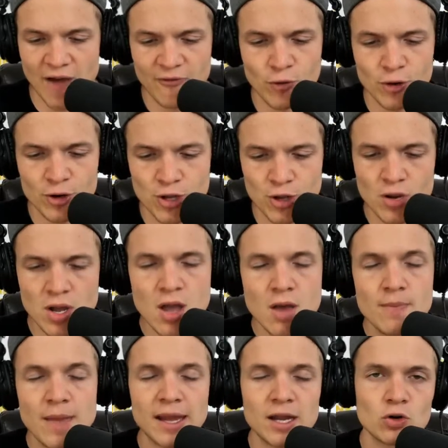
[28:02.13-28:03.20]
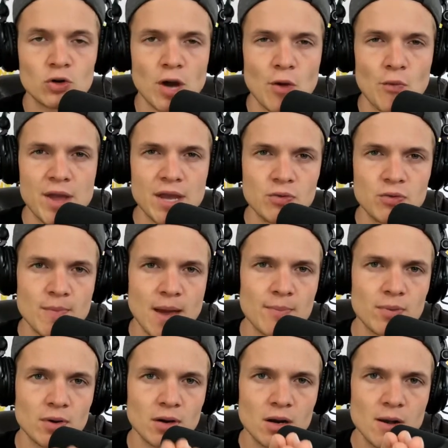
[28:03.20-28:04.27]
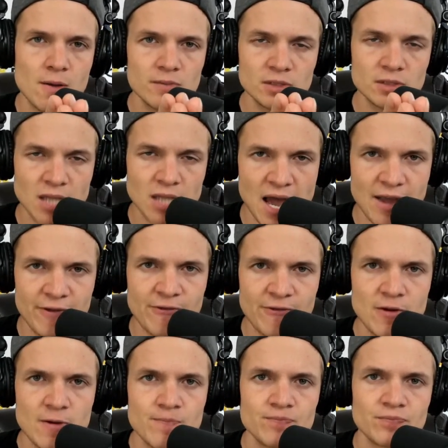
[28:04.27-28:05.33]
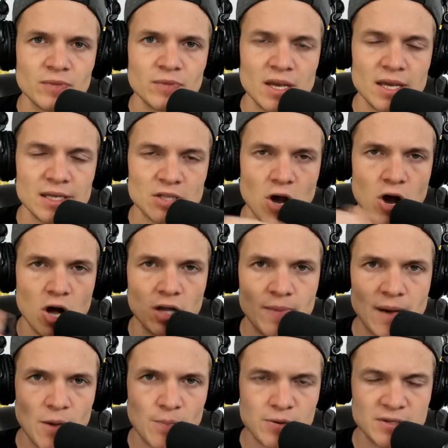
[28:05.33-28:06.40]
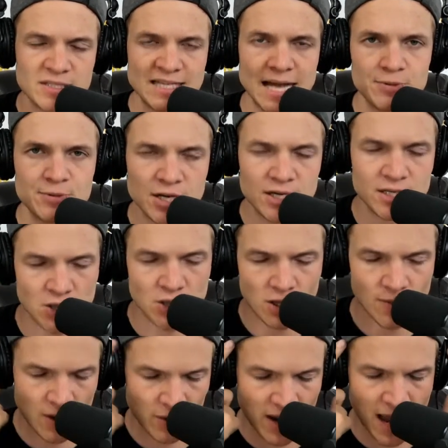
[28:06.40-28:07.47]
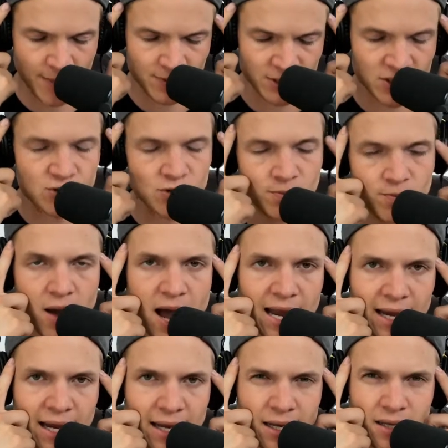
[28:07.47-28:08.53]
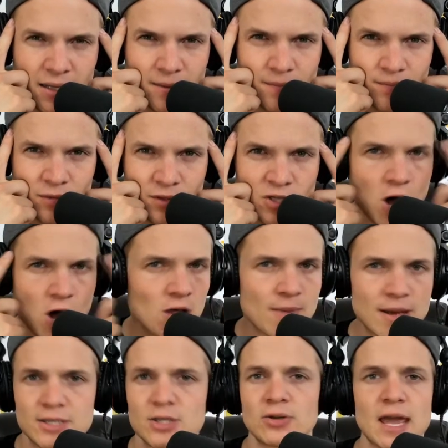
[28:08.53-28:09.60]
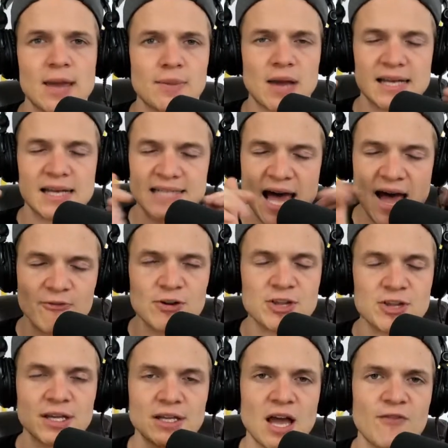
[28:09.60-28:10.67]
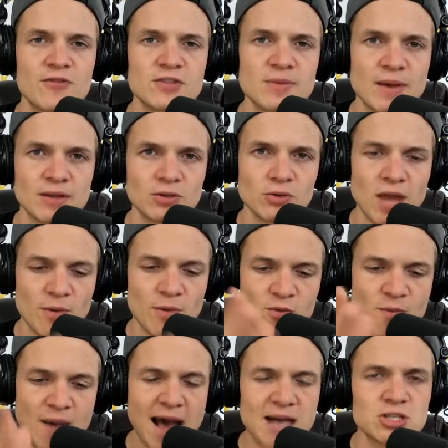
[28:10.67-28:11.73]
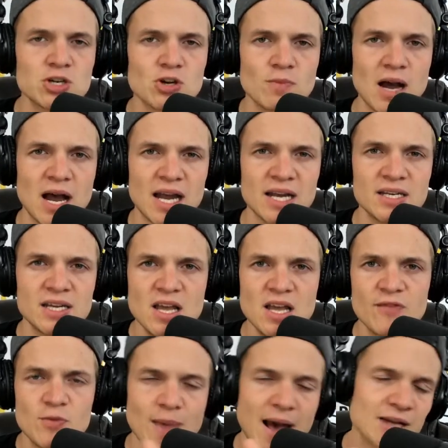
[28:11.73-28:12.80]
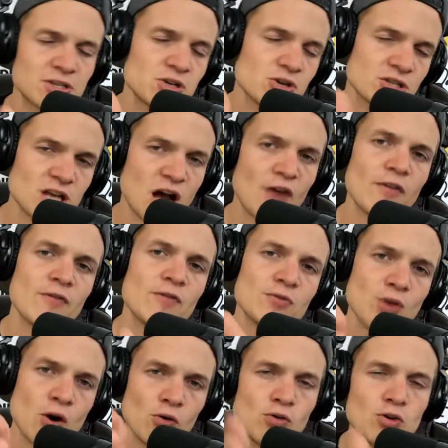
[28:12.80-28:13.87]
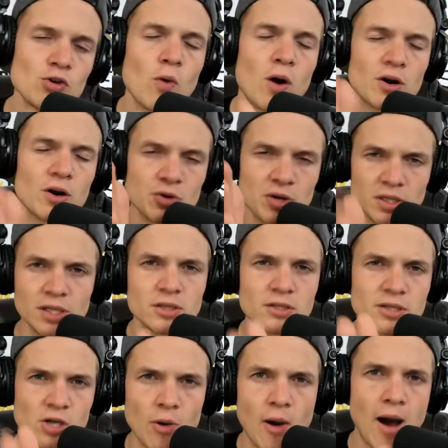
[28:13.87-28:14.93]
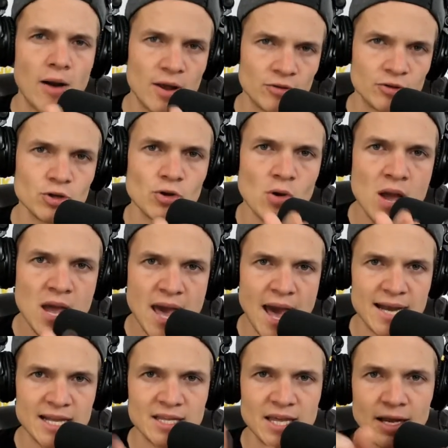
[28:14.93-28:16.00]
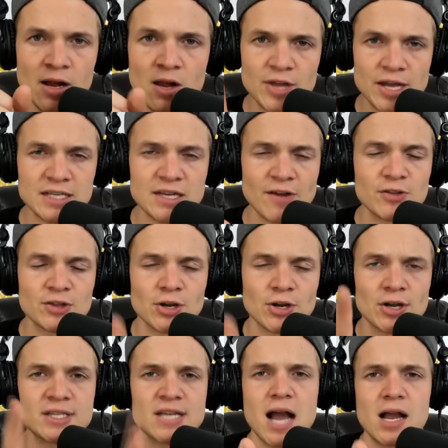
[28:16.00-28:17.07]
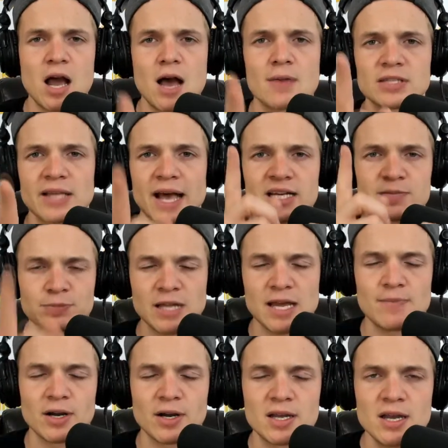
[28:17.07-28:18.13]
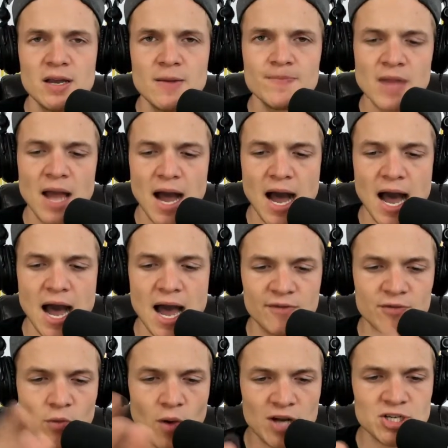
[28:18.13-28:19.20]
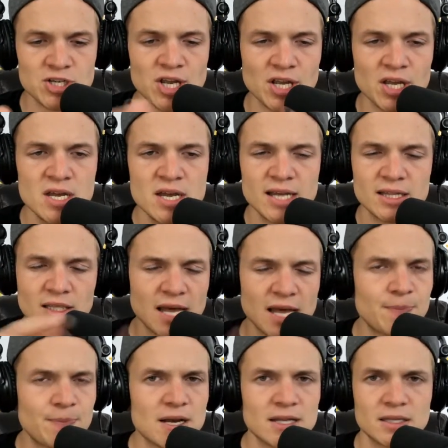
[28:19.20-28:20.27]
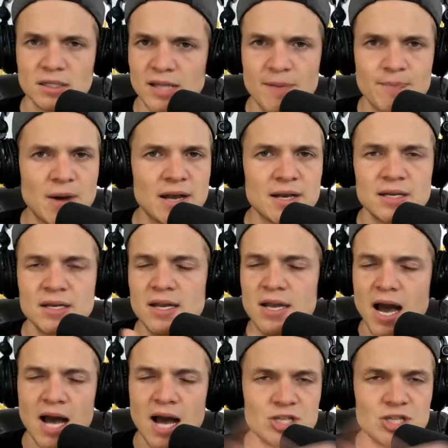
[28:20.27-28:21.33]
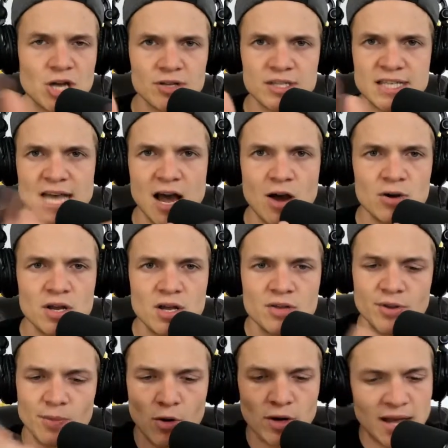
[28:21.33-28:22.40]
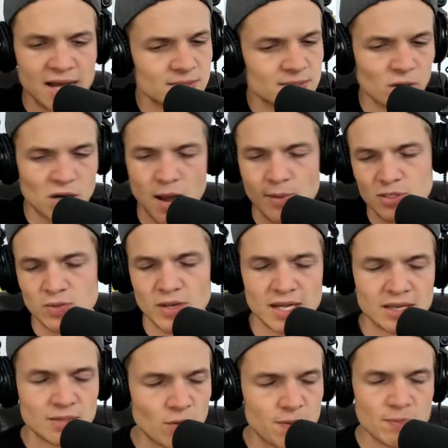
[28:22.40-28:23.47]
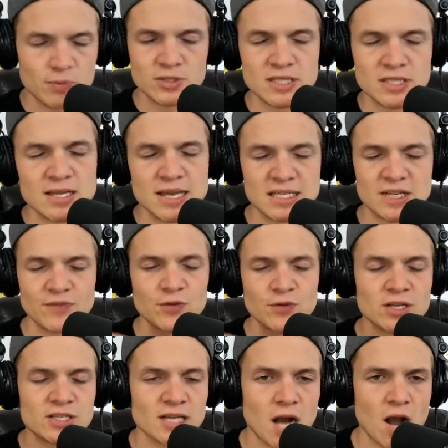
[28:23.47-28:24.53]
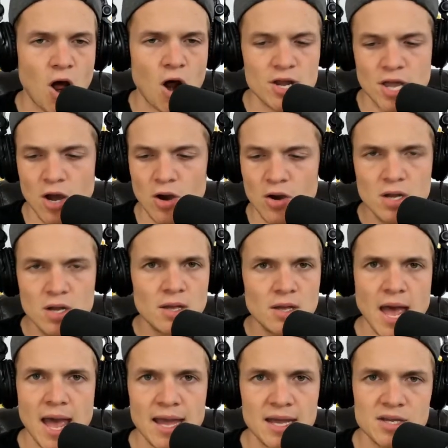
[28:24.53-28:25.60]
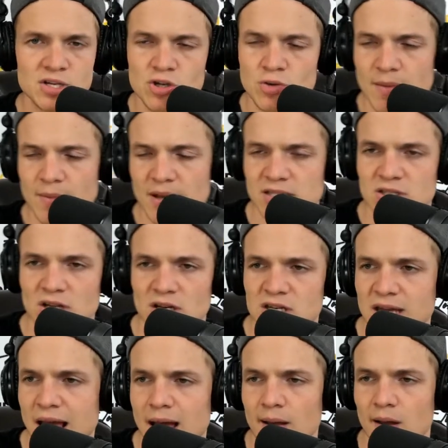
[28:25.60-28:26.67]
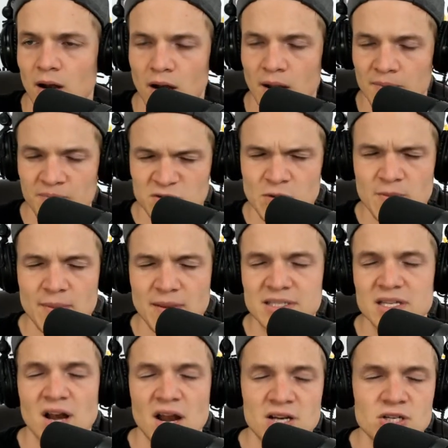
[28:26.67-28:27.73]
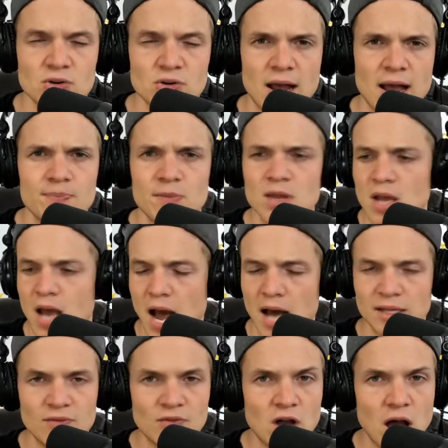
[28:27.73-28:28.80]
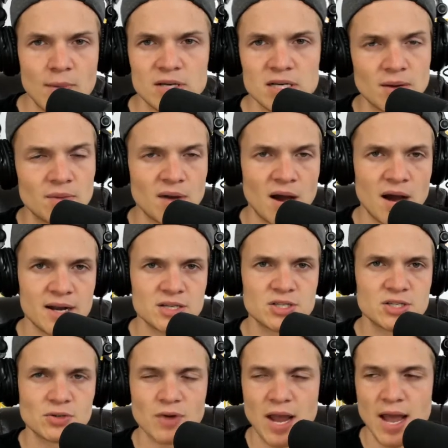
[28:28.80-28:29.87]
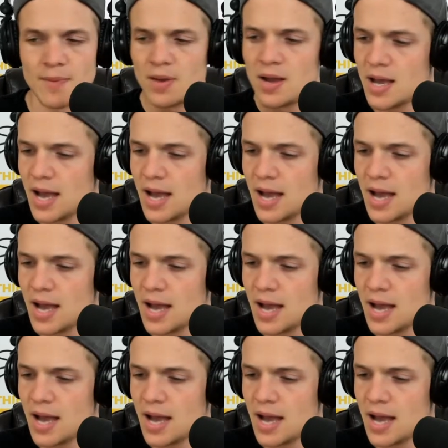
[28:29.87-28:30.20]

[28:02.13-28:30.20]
for you. Make it a great week. Remember, life is all about perception. It's all about what happens in your mind. It's all a mental game, guys. Everything in life is a mental game. If you master your mind, if you master yourself, if you know who you are, you can literally go out and do anything. ThinkDifferentTheory.com/playbook. And if you're watching, hit the like button, hit the love button, share this out. The more likes, the more comments we get, the more people see this. If you're listening on audio, hey, shoot me a message on shoot me a message on Instagram. Leave a comment on Instagram.